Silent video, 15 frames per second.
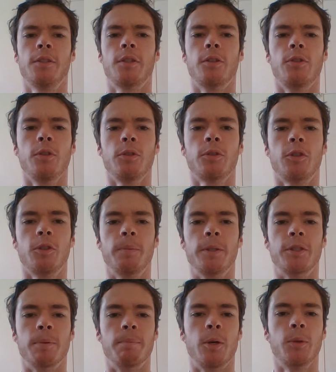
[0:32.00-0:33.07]
So NewsCorp
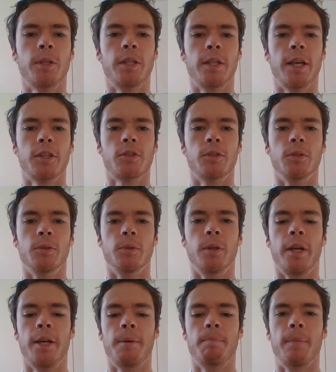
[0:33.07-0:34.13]
is a
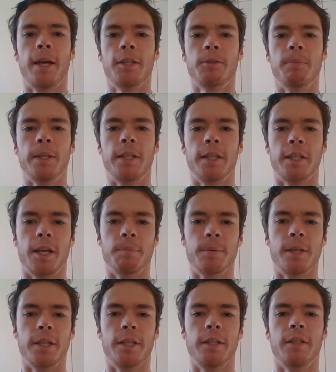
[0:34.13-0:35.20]
multinational mass media
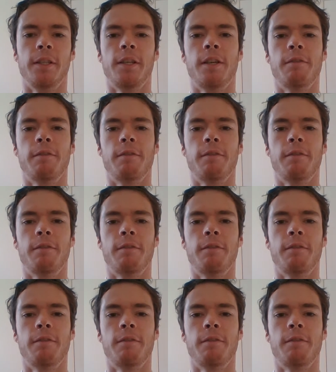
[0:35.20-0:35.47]
company,